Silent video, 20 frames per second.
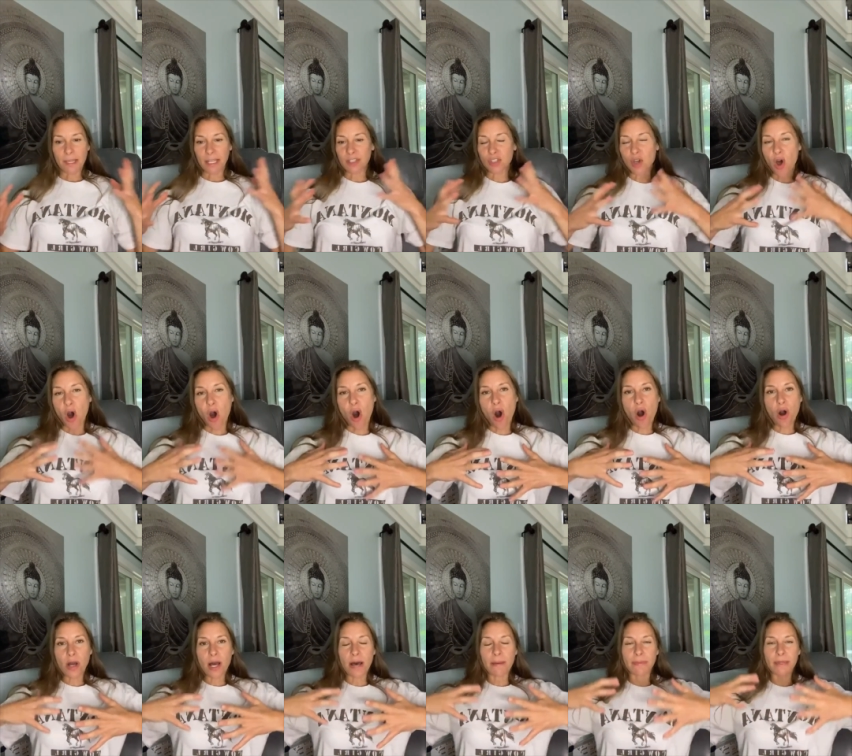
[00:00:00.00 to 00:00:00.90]
It's
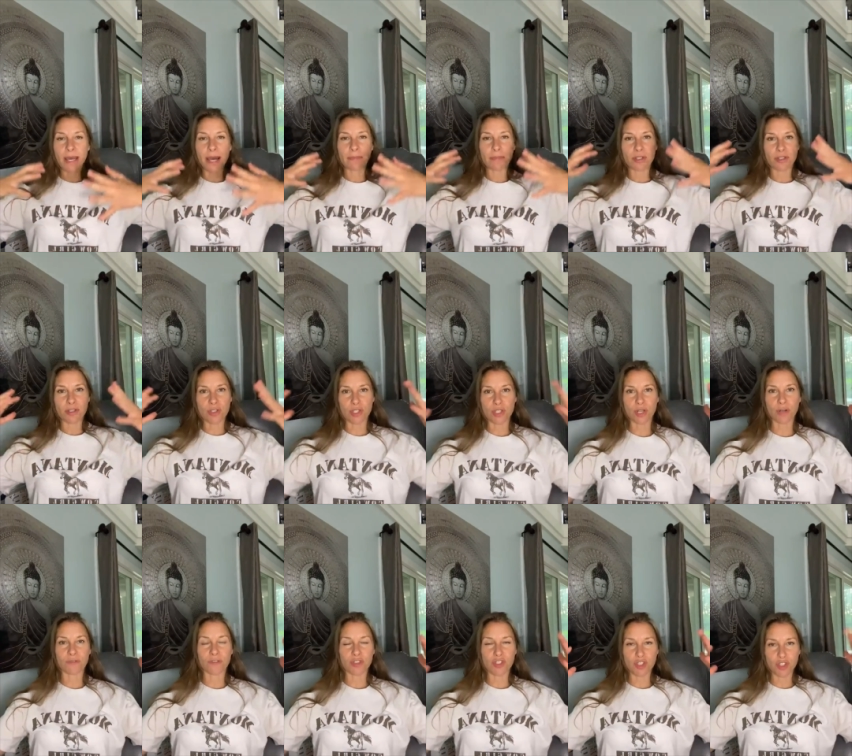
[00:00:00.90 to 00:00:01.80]
all coming up to the
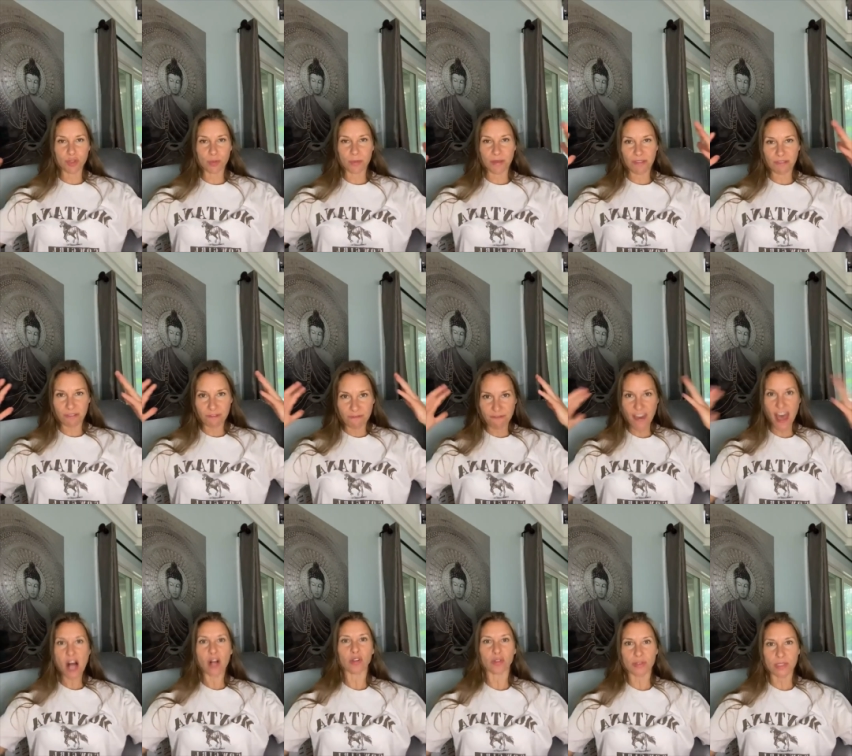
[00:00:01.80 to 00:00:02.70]
surface to be
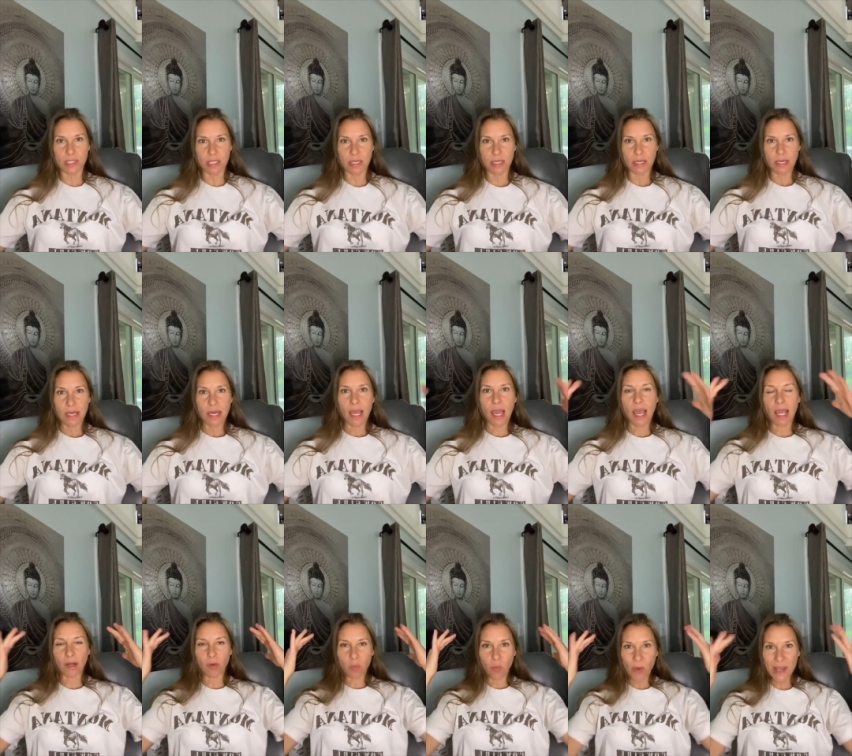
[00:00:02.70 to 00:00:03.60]
felt
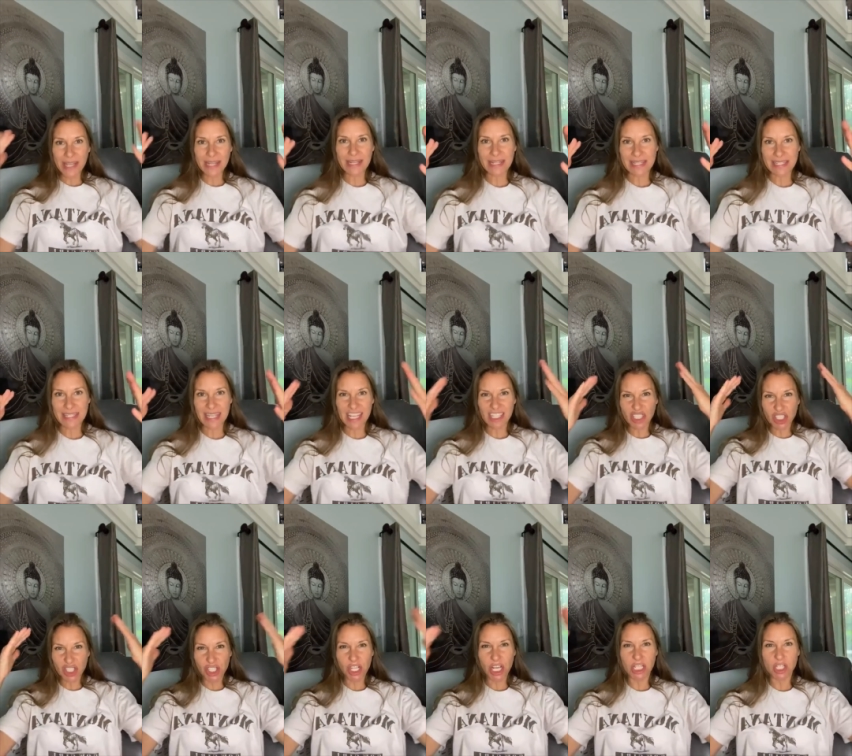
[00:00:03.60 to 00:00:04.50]
and witnessed. It
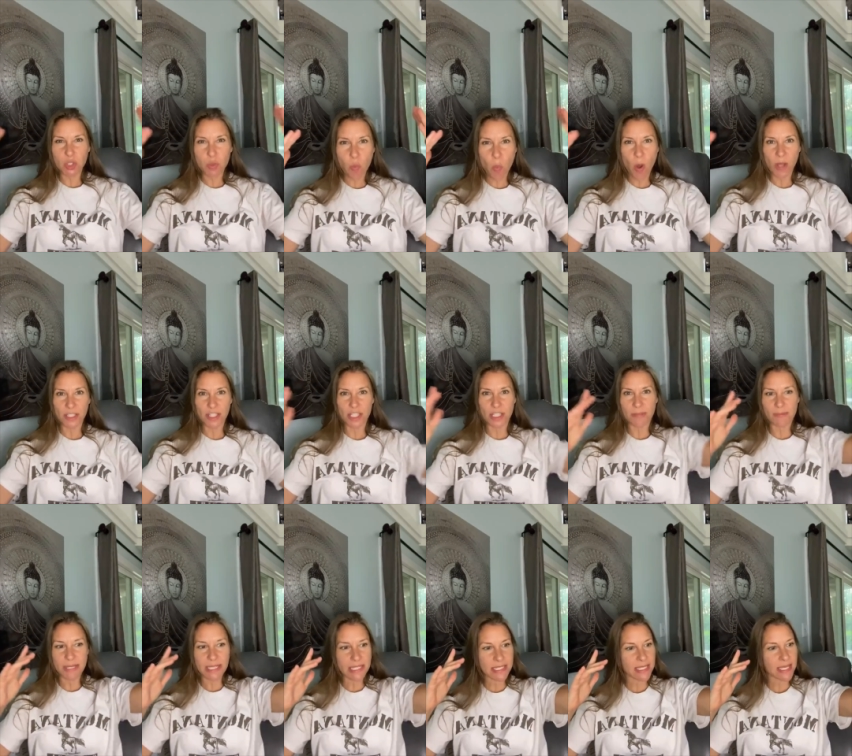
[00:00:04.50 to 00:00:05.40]
just wants
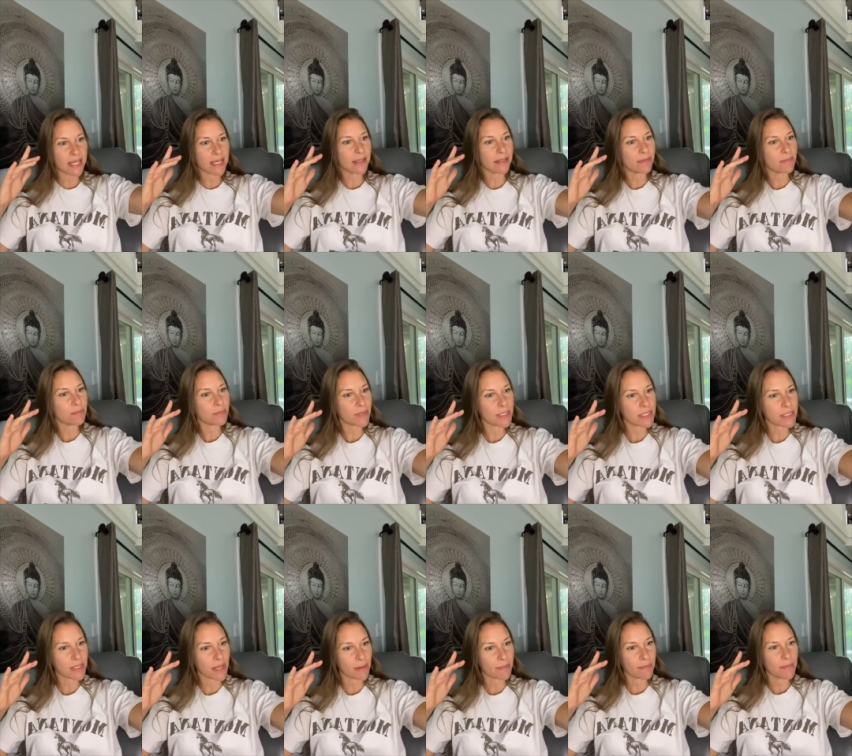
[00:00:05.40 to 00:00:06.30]
to be seen.
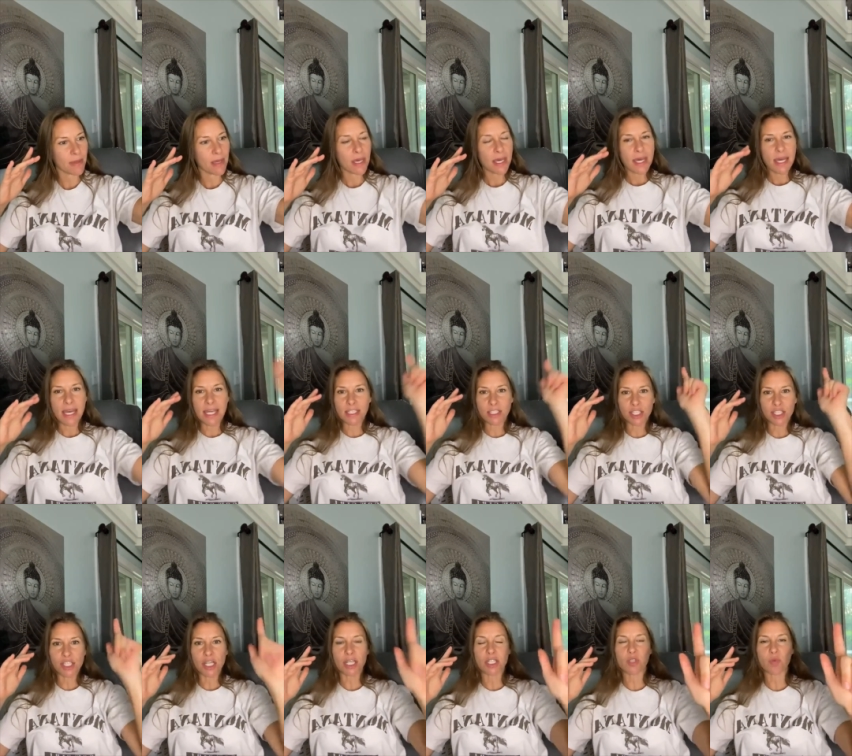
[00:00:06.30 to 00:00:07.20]
Please stop. It
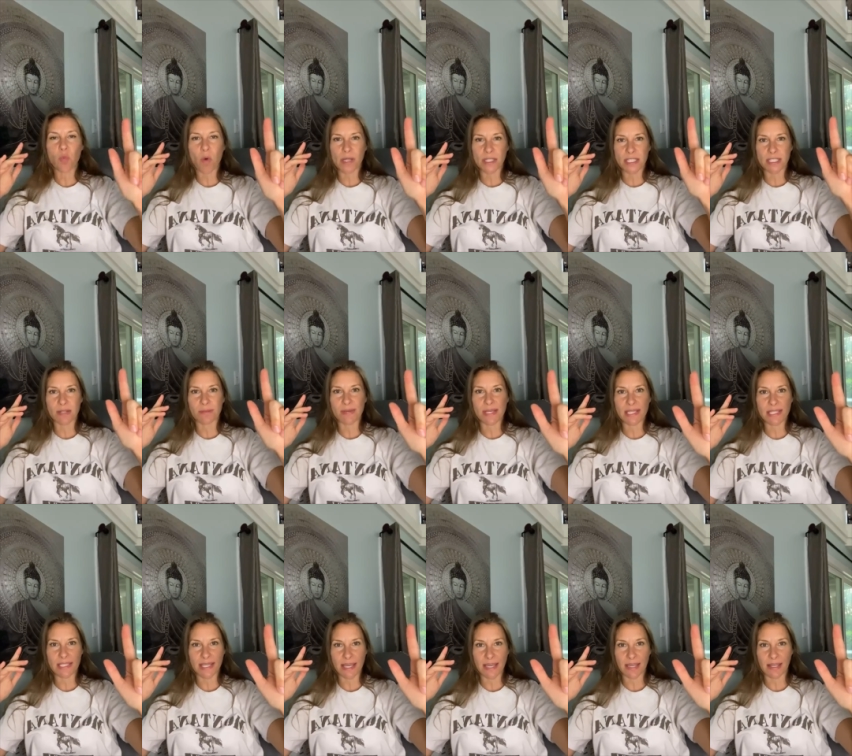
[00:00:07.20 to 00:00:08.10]
just wants to be
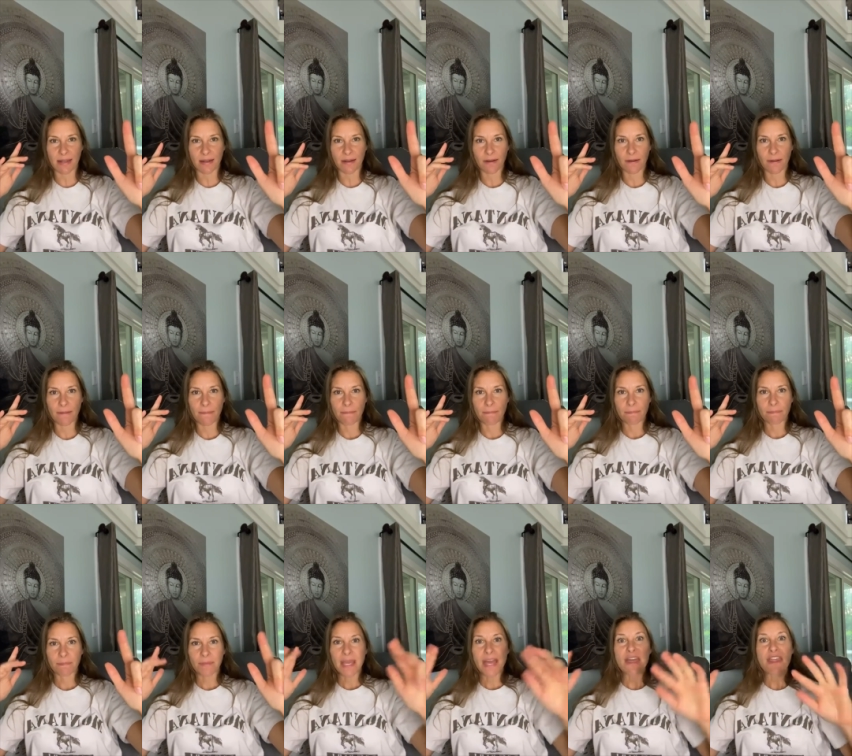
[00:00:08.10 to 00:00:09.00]
seen.
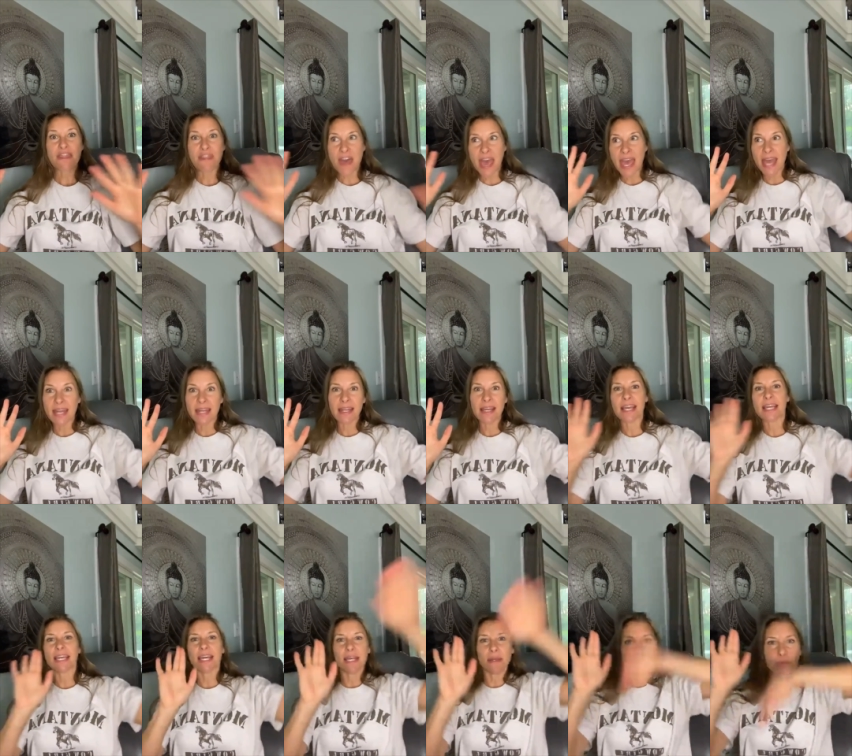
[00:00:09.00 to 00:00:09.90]
Then
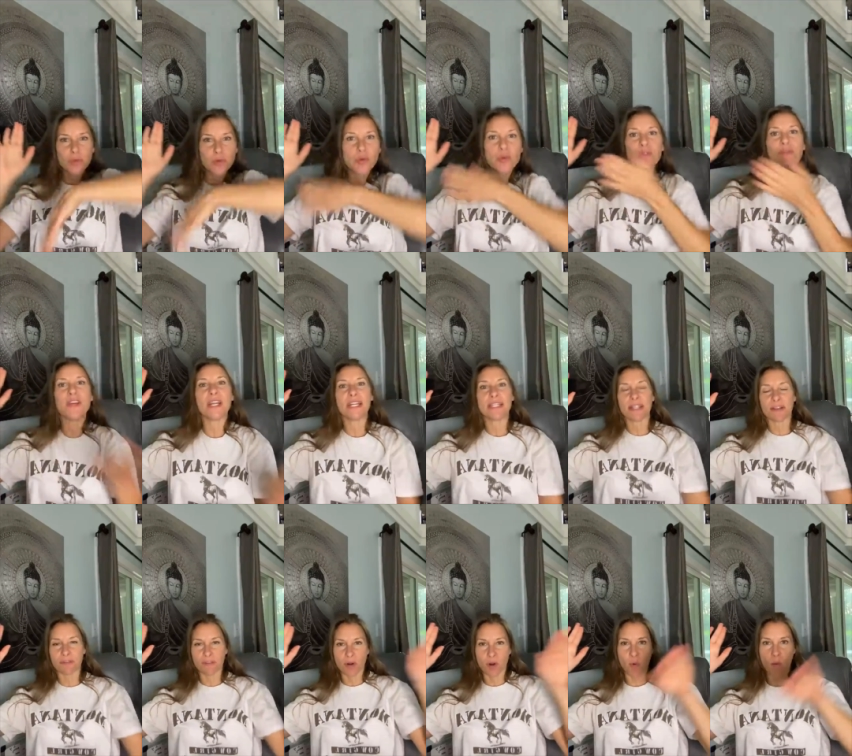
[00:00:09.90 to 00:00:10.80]
it can move in a
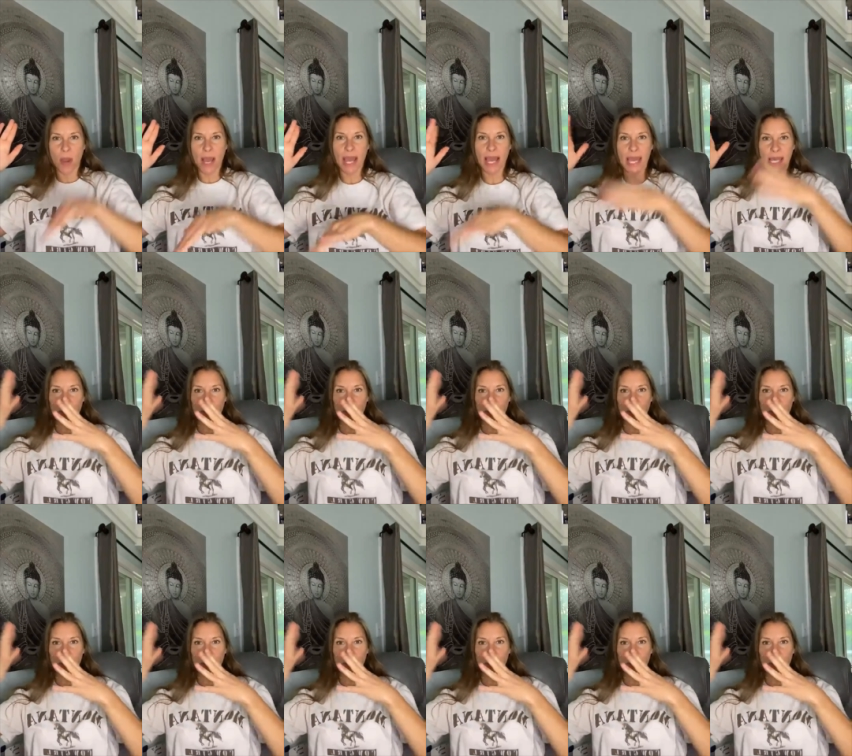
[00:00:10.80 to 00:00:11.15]
different way.